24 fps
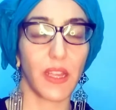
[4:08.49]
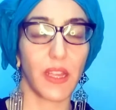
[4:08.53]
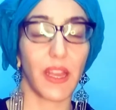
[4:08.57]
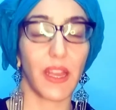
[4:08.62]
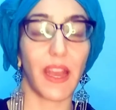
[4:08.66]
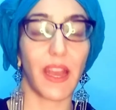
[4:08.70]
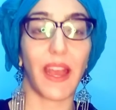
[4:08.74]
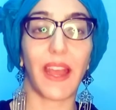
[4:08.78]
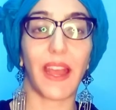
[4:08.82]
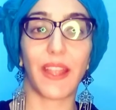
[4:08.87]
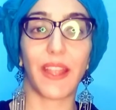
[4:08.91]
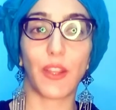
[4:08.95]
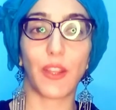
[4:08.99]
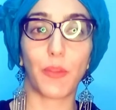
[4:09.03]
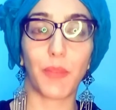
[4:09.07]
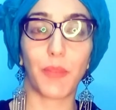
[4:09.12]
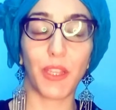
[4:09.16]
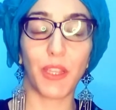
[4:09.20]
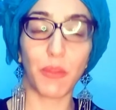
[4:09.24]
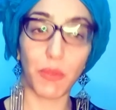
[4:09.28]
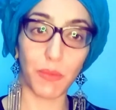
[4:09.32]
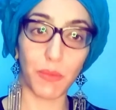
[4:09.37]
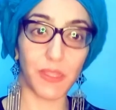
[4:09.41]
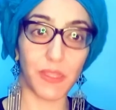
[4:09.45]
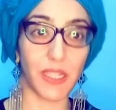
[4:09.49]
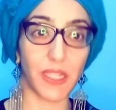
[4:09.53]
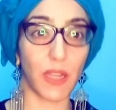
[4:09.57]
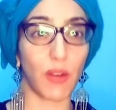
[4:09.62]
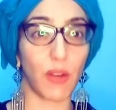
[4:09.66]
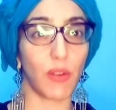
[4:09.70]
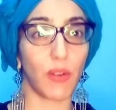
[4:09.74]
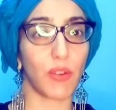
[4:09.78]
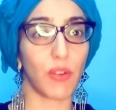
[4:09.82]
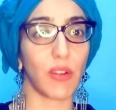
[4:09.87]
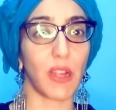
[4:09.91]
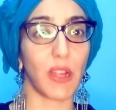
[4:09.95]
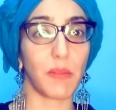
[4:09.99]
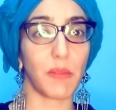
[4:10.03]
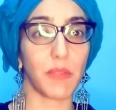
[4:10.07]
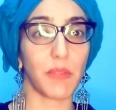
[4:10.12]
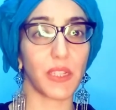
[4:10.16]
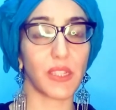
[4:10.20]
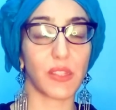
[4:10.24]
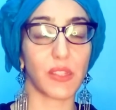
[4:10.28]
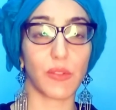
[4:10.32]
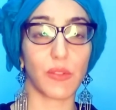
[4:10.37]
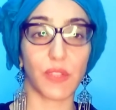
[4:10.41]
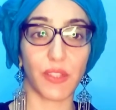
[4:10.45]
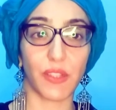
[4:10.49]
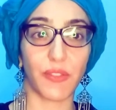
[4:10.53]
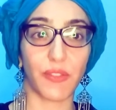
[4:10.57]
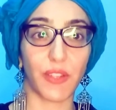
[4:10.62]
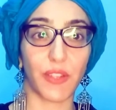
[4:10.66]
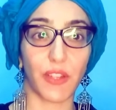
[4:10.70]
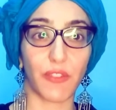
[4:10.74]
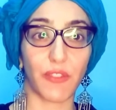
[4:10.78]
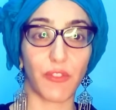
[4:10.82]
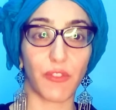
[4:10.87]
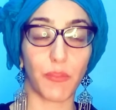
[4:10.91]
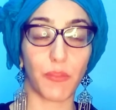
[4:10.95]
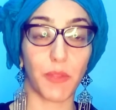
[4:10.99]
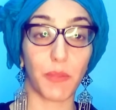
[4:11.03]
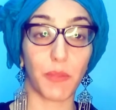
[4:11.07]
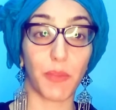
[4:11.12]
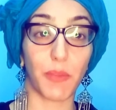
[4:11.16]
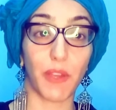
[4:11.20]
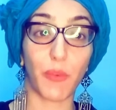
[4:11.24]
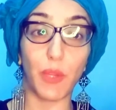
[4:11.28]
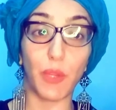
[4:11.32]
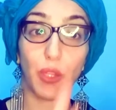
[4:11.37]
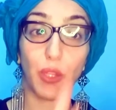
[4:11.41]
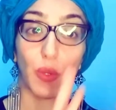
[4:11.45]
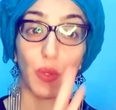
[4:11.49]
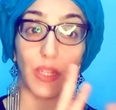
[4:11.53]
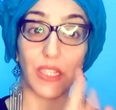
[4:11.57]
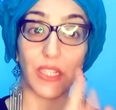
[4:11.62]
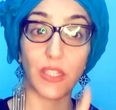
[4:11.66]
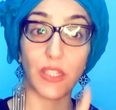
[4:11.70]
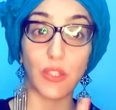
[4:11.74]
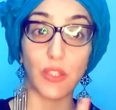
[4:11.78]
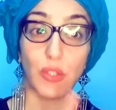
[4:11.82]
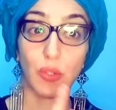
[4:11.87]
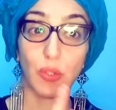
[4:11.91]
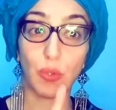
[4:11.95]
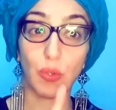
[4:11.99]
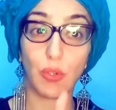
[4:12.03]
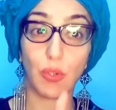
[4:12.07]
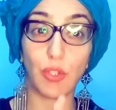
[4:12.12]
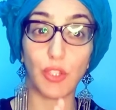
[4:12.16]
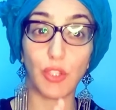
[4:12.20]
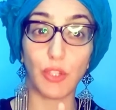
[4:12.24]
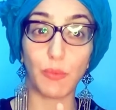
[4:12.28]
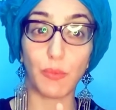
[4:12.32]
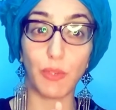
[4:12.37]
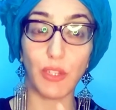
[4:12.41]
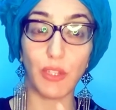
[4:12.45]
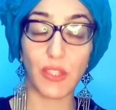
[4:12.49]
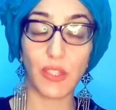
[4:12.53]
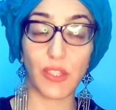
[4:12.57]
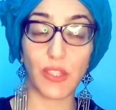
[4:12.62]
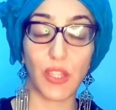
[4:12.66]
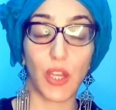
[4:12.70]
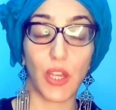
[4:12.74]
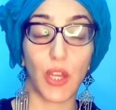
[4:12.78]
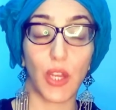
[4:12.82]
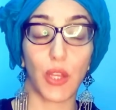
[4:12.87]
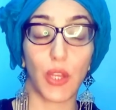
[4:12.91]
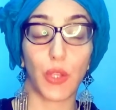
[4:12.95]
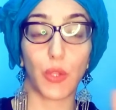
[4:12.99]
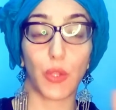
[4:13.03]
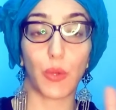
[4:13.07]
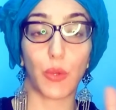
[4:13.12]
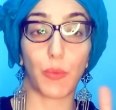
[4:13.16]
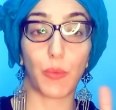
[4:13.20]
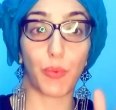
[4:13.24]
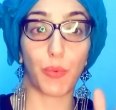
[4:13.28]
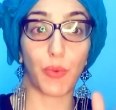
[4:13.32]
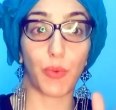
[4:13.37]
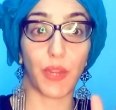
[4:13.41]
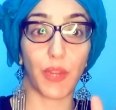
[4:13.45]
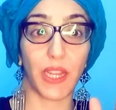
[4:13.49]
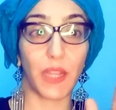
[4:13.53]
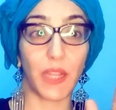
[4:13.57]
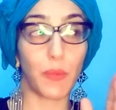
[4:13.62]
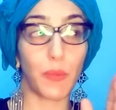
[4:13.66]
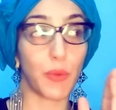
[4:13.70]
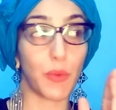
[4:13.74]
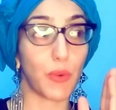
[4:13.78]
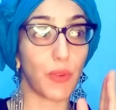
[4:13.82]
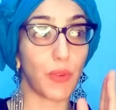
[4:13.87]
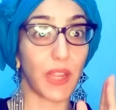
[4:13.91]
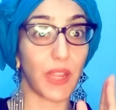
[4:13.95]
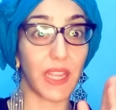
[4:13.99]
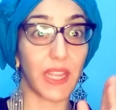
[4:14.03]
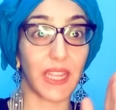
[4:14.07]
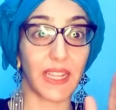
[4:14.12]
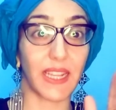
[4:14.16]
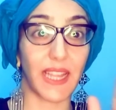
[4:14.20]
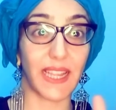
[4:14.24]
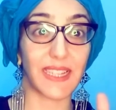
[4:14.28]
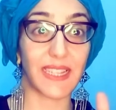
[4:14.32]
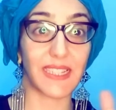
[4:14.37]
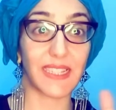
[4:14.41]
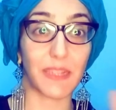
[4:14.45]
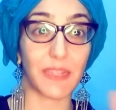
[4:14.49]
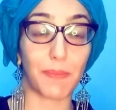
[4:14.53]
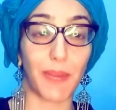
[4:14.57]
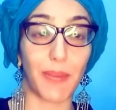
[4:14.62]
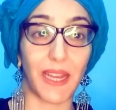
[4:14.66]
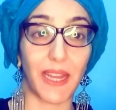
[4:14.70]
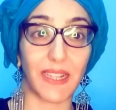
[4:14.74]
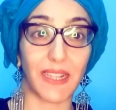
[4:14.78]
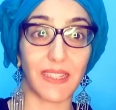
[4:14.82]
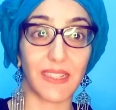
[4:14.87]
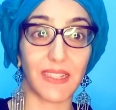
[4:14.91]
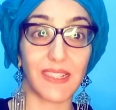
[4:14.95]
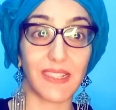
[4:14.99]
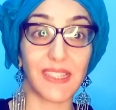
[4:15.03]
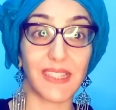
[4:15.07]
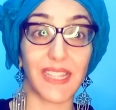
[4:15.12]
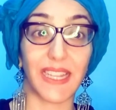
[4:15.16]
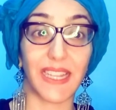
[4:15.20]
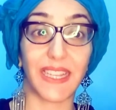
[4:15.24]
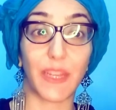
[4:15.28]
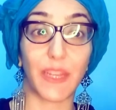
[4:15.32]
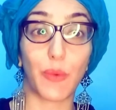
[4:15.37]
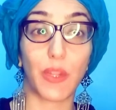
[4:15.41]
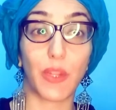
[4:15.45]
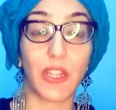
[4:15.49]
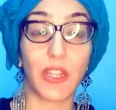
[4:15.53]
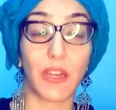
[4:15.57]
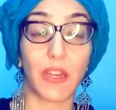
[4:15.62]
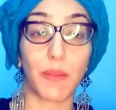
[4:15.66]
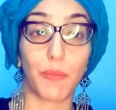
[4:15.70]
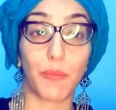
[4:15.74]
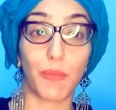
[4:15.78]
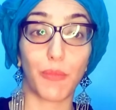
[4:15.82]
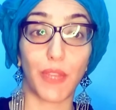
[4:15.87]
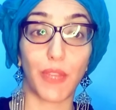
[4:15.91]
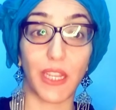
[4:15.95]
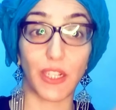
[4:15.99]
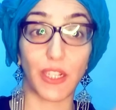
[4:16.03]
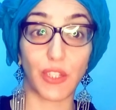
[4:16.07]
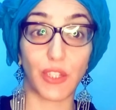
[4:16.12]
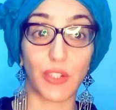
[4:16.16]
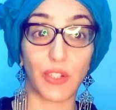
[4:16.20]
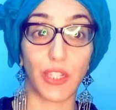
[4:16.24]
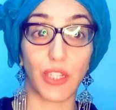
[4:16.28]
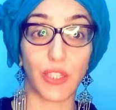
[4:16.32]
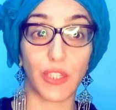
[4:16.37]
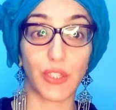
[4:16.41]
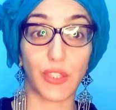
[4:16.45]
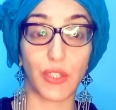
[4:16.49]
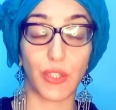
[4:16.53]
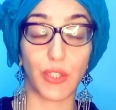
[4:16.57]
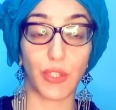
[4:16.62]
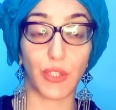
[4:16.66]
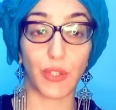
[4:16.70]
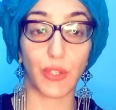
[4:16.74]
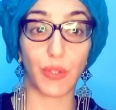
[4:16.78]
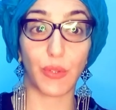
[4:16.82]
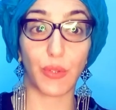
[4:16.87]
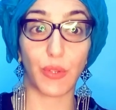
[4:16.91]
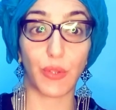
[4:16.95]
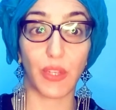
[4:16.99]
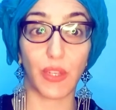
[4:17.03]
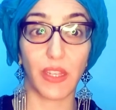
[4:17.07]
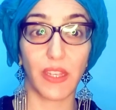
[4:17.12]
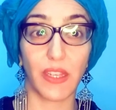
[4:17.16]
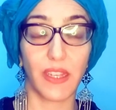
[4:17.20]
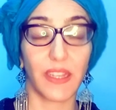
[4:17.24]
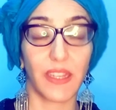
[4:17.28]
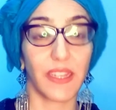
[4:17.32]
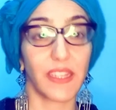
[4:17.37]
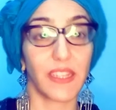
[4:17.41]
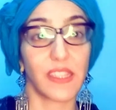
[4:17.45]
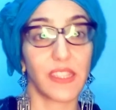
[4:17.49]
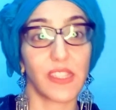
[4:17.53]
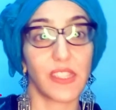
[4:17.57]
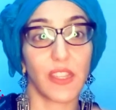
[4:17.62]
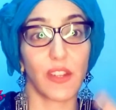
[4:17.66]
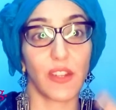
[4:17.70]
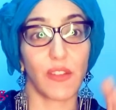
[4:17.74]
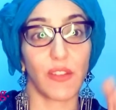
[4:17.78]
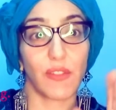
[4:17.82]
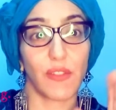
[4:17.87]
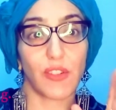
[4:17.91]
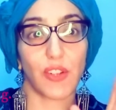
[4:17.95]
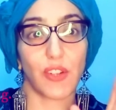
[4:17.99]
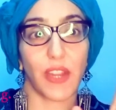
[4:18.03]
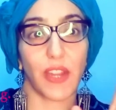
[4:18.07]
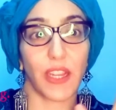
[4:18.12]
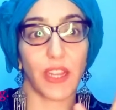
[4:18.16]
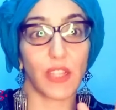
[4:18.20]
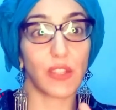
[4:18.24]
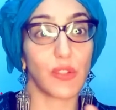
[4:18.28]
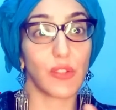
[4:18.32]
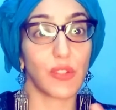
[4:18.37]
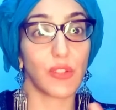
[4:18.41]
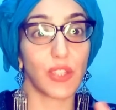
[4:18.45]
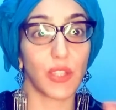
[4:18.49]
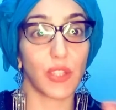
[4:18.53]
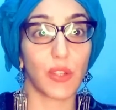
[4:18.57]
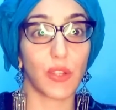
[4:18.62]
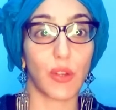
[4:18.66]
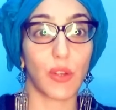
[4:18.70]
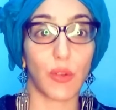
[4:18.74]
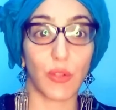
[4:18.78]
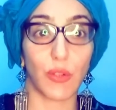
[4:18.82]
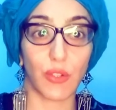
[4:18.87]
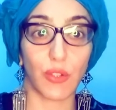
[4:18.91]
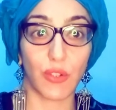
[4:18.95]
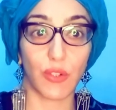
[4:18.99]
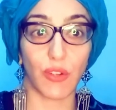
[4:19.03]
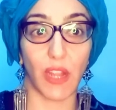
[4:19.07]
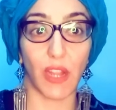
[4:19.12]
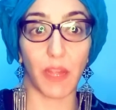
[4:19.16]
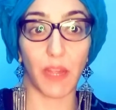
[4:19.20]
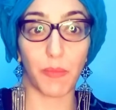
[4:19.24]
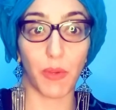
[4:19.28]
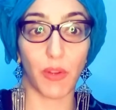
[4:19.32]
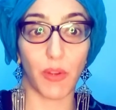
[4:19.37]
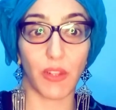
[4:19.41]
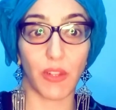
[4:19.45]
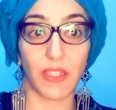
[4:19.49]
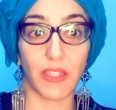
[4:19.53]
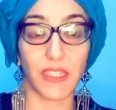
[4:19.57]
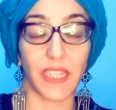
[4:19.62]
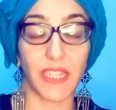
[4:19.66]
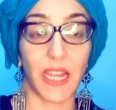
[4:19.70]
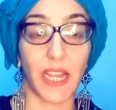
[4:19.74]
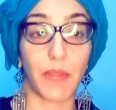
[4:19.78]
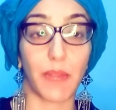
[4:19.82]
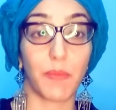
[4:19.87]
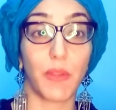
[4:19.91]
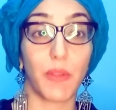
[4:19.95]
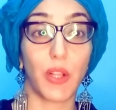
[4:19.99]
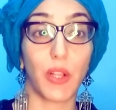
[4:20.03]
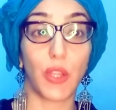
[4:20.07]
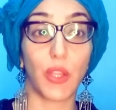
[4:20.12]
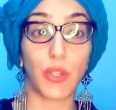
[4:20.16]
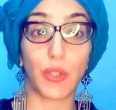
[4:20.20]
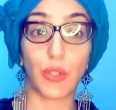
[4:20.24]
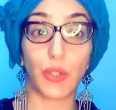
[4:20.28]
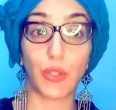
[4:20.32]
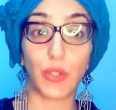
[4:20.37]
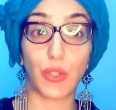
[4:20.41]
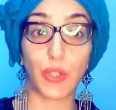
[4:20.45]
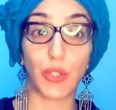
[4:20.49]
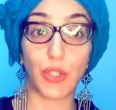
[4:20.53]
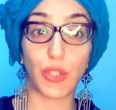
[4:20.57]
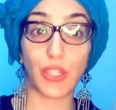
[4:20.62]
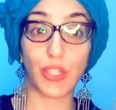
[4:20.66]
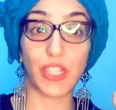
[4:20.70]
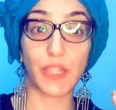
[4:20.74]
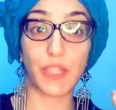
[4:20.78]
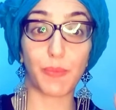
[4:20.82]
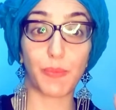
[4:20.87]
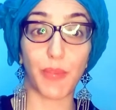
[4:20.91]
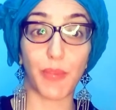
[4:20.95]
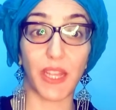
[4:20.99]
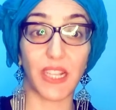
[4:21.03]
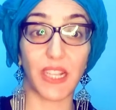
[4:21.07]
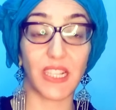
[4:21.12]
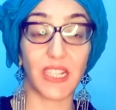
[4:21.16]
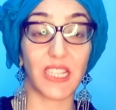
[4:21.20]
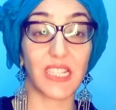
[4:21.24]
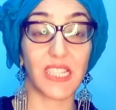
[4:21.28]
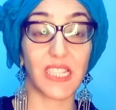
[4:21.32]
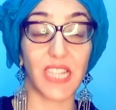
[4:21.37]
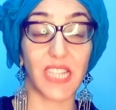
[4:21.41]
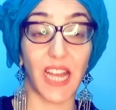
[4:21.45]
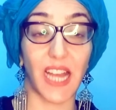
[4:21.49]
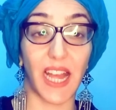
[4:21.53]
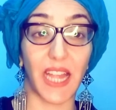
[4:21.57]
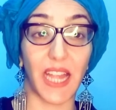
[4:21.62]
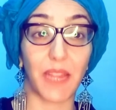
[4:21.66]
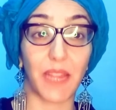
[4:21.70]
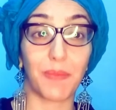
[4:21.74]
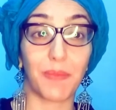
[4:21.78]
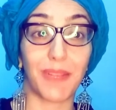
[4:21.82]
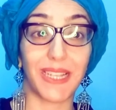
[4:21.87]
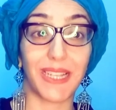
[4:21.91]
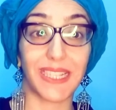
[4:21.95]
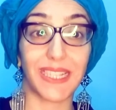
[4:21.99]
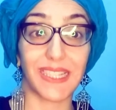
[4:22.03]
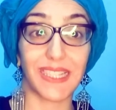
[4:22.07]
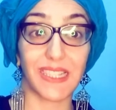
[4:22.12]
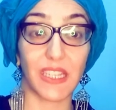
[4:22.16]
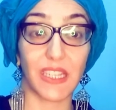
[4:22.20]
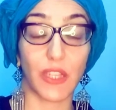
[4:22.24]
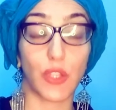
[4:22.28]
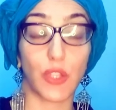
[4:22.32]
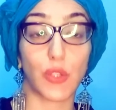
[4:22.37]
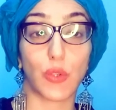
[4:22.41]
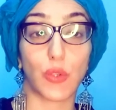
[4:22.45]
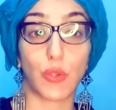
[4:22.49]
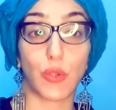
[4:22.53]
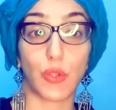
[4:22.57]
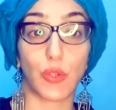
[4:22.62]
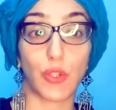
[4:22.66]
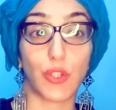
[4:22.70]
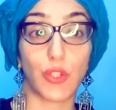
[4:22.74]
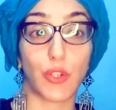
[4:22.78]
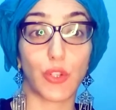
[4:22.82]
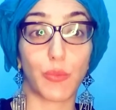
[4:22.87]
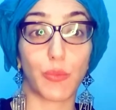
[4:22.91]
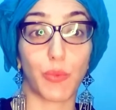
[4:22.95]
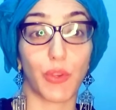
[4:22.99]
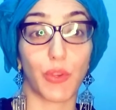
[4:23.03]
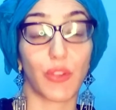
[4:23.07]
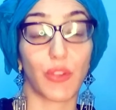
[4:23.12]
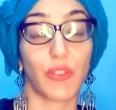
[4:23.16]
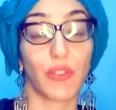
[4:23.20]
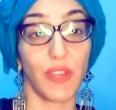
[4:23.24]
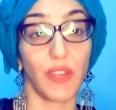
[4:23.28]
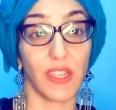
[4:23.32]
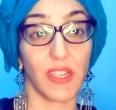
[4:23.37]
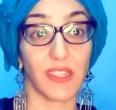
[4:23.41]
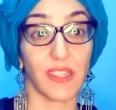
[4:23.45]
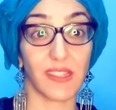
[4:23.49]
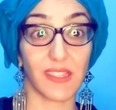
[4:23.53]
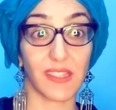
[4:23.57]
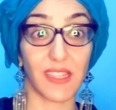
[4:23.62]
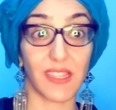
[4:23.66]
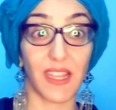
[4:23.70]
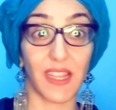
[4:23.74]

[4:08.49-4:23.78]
I know many people say, oh, grammar is so difficult for me. But when you listen to audiobooks, your brain will recognize the patterns and it will come naturally to you. Instead of trying to decode grammar all the time, you should spend time listening to audiobooks first.